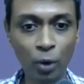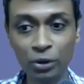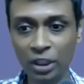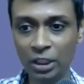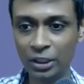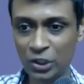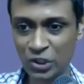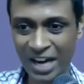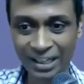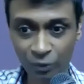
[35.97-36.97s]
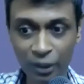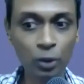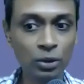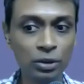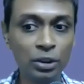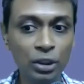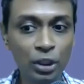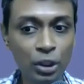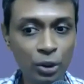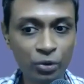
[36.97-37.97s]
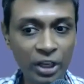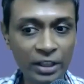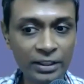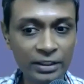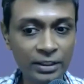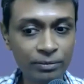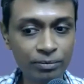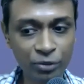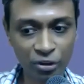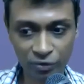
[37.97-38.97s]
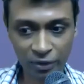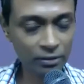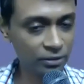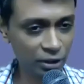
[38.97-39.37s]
on the chat window to say that uh, things are fine.